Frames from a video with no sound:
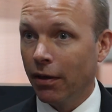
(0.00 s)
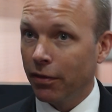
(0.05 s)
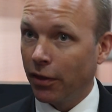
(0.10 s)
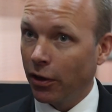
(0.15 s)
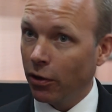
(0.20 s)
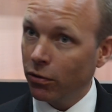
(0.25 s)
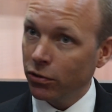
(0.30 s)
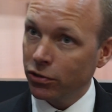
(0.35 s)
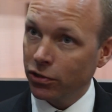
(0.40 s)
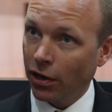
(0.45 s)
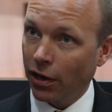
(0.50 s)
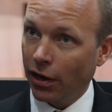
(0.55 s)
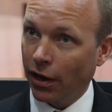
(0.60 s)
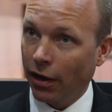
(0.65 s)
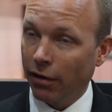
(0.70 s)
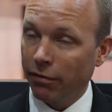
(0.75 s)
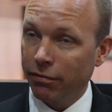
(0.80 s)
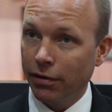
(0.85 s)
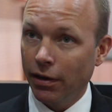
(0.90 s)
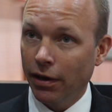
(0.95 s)
They also
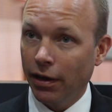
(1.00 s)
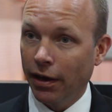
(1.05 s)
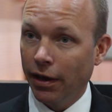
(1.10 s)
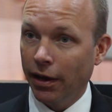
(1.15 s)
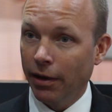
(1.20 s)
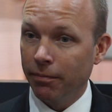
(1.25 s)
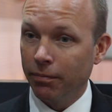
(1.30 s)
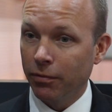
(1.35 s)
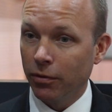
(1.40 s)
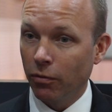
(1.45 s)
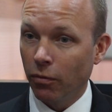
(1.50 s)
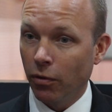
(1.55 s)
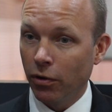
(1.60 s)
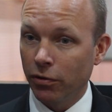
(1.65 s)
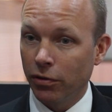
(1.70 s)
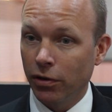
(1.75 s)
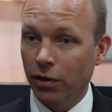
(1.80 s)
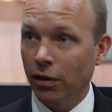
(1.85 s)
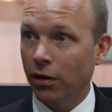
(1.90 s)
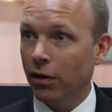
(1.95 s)
have one
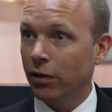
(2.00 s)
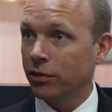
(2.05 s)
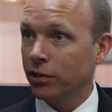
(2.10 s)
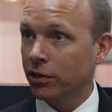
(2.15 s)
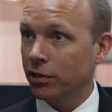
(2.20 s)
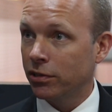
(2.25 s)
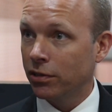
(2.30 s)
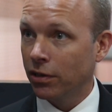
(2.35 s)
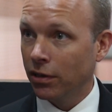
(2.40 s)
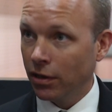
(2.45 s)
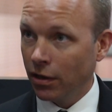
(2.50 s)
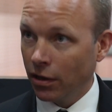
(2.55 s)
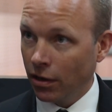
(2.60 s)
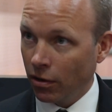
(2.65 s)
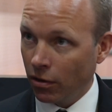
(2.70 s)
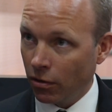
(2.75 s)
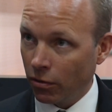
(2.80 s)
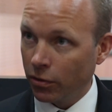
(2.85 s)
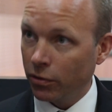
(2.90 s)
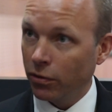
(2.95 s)
of the largest
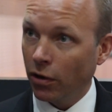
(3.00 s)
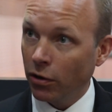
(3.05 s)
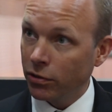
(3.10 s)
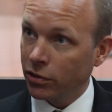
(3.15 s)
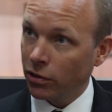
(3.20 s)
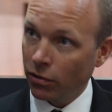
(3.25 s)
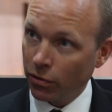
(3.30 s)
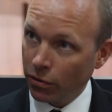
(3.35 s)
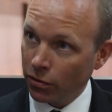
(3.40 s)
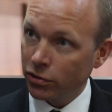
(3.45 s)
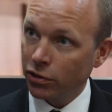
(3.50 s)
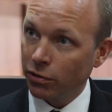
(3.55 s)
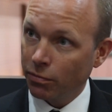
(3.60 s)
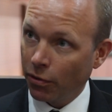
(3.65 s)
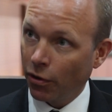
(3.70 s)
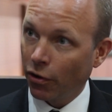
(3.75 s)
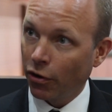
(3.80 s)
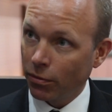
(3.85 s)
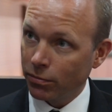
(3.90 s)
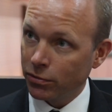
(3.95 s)
hotel loyalty
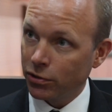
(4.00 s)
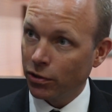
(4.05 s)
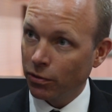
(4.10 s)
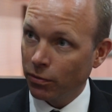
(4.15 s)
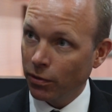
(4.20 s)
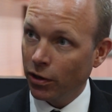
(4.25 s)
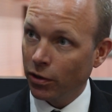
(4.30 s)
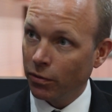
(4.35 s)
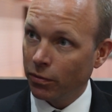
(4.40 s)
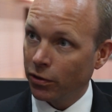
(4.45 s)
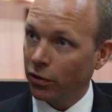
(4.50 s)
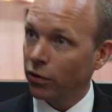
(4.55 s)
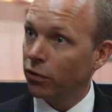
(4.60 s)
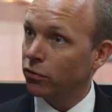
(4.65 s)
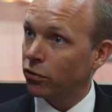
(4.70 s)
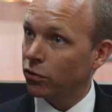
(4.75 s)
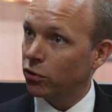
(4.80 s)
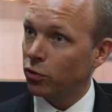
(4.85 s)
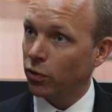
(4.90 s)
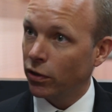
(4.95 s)
programs in the world, with
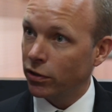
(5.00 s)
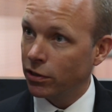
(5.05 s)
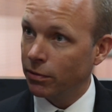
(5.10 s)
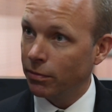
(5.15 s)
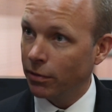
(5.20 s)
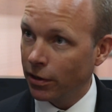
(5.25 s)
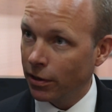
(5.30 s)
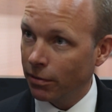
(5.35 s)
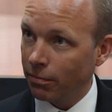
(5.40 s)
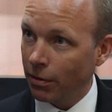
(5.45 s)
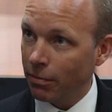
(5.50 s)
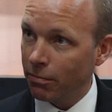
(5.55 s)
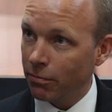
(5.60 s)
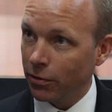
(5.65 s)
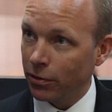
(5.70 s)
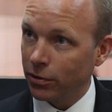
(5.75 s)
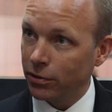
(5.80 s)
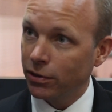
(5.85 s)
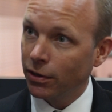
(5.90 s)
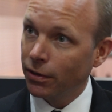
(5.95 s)
120 million
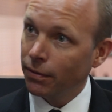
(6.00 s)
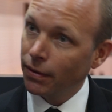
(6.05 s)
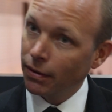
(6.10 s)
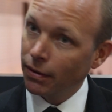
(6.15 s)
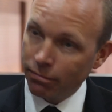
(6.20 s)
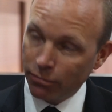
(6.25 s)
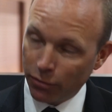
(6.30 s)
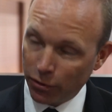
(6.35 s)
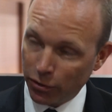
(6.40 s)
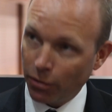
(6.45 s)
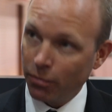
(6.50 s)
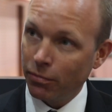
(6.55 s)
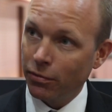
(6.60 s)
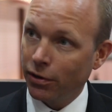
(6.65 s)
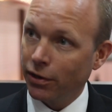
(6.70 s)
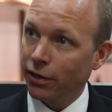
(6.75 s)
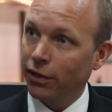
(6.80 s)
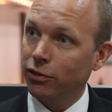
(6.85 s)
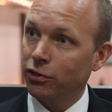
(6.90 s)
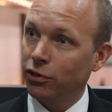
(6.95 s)
members,
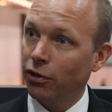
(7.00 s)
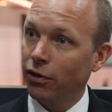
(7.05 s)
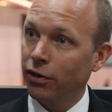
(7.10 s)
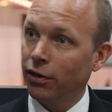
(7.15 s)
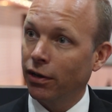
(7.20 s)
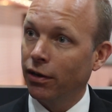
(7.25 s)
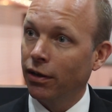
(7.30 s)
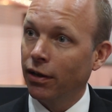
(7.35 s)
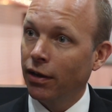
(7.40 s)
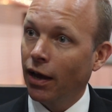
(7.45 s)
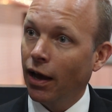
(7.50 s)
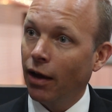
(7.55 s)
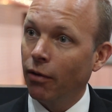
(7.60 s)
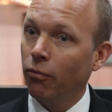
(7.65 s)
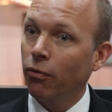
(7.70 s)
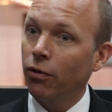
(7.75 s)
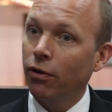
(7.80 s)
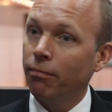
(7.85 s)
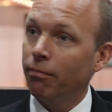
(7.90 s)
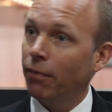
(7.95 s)
predominantly in China.
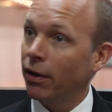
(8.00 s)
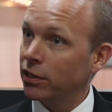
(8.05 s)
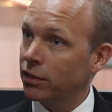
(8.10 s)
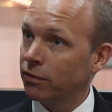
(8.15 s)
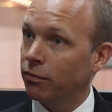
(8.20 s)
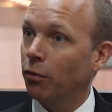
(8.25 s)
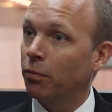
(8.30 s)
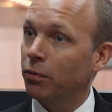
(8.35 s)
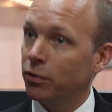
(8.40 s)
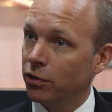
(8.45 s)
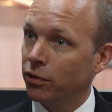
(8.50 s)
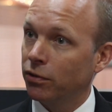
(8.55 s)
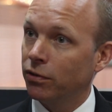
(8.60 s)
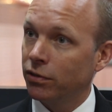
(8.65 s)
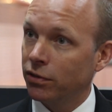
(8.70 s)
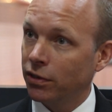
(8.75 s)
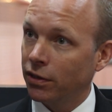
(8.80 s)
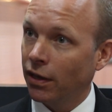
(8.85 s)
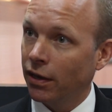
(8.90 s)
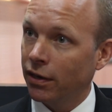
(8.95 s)
And what a massive
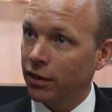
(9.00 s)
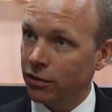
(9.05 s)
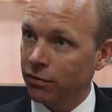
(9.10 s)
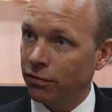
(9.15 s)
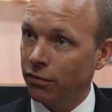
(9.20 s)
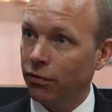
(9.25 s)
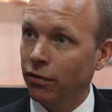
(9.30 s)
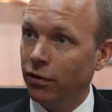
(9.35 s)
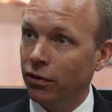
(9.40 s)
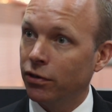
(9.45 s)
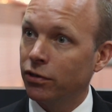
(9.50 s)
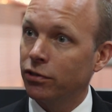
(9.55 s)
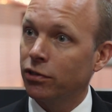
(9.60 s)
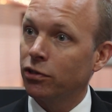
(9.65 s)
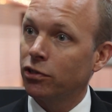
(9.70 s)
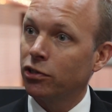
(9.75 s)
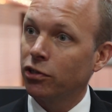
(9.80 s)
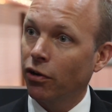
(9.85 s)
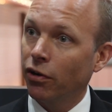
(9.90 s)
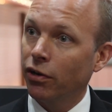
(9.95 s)
opportunity that is for us
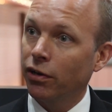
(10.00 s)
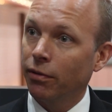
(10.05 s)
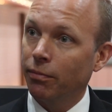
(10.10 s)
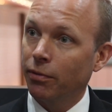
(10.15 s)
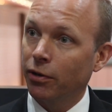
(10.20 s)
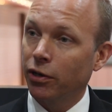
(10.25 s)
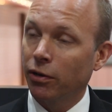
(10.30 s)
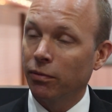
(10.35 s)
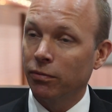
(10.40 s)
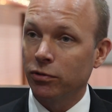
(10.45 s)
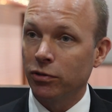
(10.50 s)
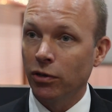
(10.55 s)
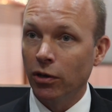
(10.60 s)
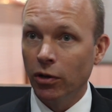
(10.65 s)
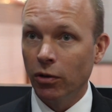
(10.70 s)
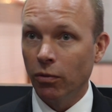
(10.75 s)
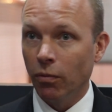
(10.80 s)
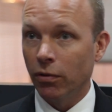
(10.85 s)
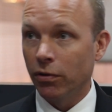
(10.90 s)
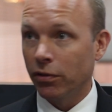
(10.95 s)
as China becomes
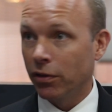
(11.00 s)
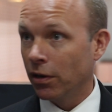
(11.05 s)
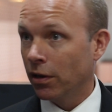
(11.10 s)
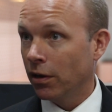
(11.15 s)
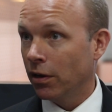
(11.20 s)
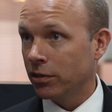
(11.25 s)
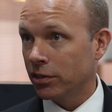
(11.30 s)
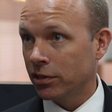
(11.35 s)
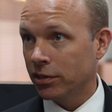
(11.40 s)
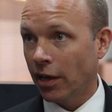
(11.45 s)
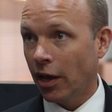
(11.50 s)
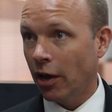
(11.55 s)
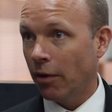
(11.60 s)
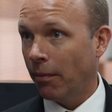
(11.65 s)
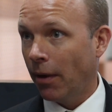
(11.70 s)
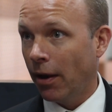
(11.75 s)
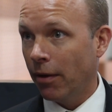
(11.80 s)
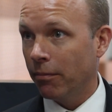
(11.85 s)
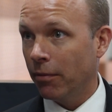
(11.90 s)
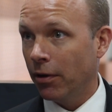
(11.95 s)
one of the largest
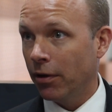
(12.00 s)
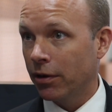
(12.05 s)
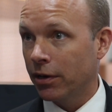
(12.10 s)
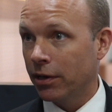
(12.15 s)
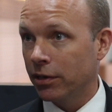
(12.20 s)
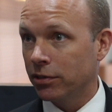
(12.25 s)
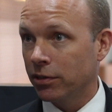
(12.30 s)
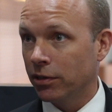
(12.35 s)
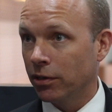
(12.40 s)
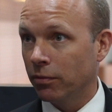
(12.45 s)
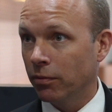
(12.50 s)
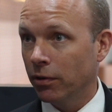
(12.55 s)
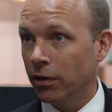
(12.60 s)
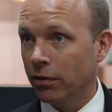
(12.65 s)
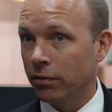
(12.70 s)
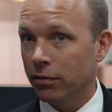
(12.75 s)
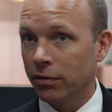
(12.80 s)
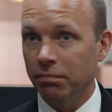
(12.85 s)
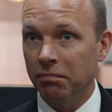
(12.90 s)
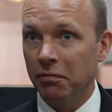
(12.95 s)
outbound markets in the
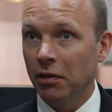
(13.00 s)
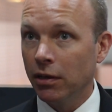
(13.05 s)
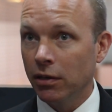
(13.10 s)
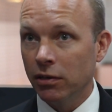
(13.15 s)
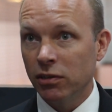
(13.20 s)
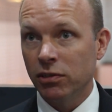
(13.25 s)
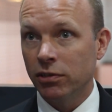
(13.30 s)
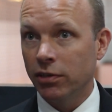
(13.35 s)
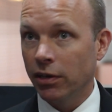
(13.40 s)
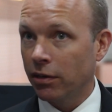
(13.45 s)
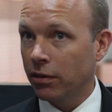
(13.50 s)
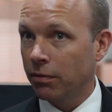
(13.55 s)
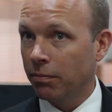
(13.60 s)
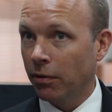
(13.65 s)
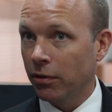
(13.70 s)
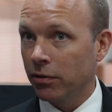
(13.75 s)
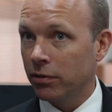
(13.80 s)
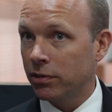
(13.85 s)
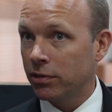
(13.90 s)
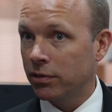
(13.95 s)
world, and 6th
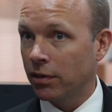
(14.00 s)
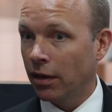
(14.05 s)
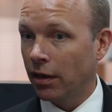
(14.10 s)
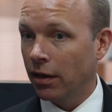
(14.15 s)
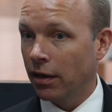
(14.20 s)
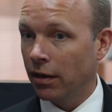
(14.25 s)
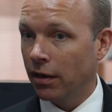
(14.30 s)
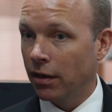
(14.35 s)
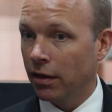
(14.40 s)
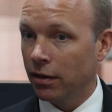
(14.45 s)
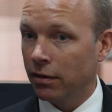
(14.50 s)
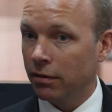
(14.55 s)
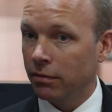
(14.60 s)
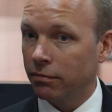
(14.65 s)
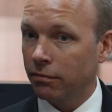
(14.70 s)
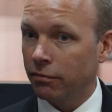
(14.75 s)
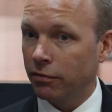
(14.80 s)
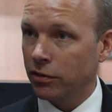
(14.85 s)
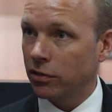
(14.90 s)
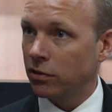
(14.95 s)
most
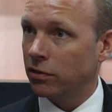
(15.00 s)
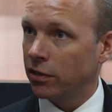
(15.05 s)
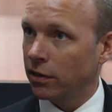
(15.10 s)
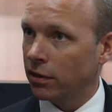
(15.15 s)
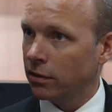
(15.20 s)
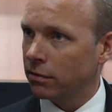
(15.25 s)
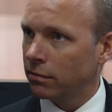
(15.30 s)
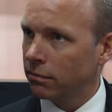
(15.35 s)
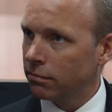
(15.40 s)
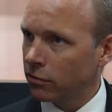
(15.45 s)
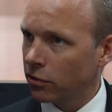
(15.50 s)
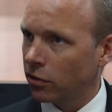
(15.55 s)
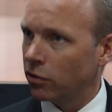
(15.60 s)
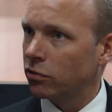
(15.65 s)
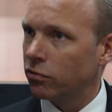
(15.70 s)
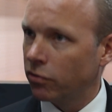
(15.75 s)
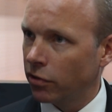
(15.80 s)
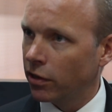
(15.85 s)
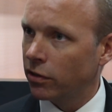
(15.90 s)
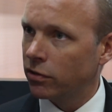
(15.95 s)
visited
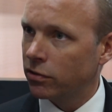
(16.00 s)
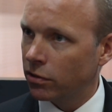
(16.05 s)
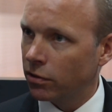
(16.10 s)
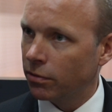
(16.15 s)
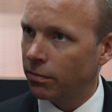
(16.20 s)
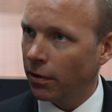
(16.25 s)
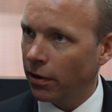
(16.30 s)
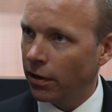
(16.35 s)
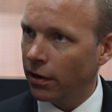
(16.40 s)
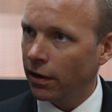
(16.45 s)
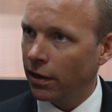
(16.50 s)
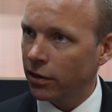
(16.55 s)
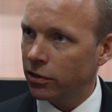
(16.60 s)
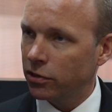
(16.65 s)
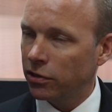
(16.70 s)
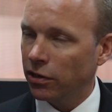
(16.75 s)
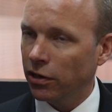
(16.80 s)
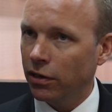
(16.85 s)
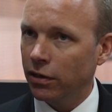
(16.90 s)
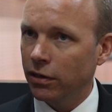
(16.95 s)
country into Dubai
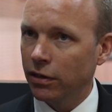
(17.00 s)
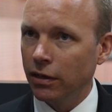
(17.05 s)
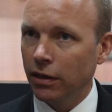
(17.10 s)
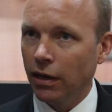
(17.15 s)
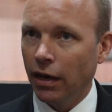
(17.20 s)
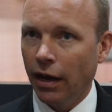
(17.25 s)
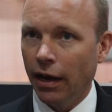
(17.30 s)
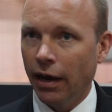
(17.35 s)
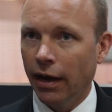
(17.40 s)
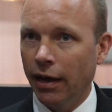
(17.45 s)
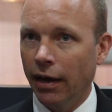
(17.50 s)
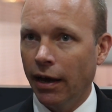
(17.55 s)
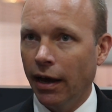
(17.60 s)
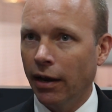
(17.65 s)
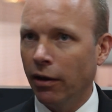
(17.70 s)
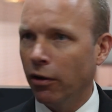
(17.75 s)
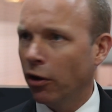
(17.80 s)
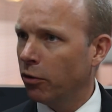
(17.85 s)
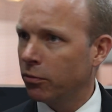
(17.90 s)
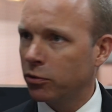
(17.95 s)
last year,
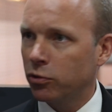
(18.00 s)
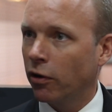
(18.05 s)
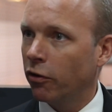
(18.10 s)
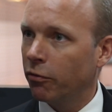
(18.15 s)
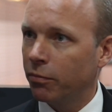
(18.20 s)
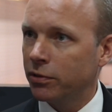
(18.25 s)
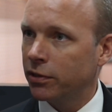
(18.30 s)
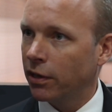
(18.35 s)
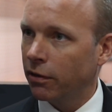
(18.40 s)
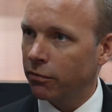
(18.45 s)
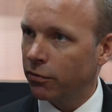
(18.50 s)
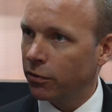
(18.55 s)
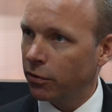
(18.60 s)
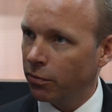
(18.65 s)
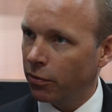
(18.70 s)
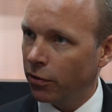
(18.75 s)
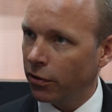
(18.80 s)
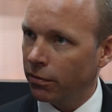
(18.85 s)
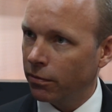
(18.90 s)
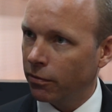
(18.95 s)
and up 12% from
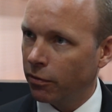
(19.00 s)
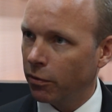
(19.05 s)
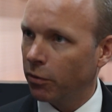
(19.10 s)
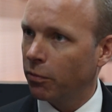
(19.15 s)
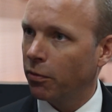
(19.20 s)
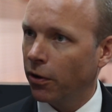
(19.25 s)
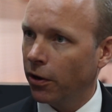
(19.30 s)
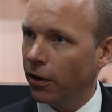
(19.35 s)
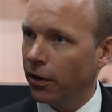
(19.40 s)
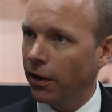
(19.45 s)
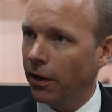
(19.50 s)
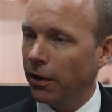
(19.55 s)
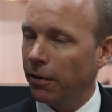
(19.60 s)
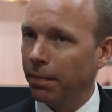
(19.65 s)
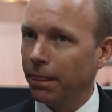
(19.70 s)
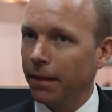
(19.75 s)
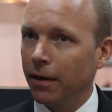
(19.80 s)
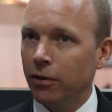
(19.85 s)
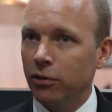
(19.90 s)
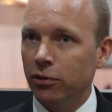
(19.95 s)
the prior
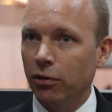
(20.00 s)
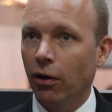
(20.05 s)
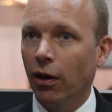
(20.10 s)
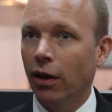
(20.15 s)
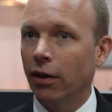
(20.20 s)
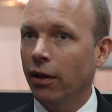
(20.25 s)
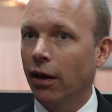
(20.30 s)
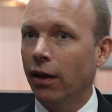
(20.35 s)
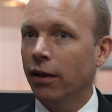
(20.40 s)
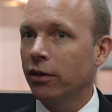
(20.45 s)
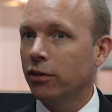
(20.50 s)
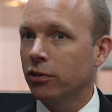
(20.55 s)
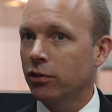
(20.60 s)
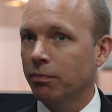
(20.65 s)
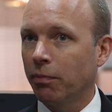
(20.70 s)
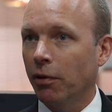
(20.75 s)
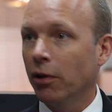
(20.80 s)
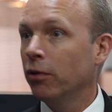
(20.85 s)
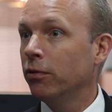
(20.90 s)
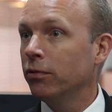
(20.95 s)
year. So an
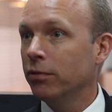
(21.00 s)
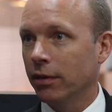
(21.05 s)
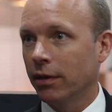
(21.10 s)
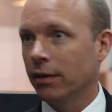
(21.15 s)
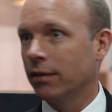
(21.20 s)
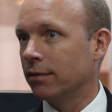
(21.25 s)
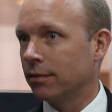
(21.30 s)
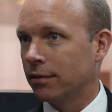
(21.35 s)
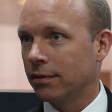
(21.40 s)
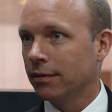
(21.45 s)
exploding